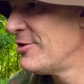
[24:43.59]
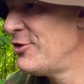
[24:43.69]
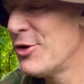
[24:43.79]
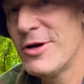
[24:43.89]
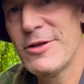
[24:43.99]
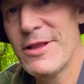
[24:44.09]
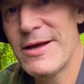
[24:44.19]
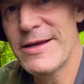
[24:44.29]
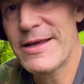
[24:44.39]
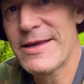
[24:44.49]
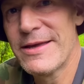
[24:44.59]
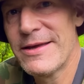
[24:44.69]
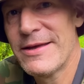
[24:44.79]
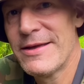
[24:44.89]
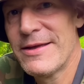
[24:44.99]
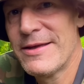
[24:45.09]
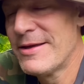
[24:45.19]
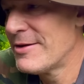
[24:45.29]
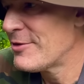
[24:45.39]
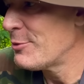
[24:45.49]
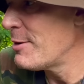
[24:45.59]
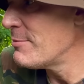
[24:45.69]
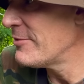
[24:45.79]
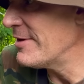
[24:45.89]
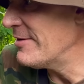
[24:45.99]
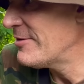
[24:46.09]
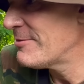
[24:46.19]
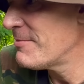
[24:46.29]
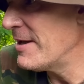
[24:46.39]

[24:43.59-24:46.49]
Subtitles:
jungle-like swims it's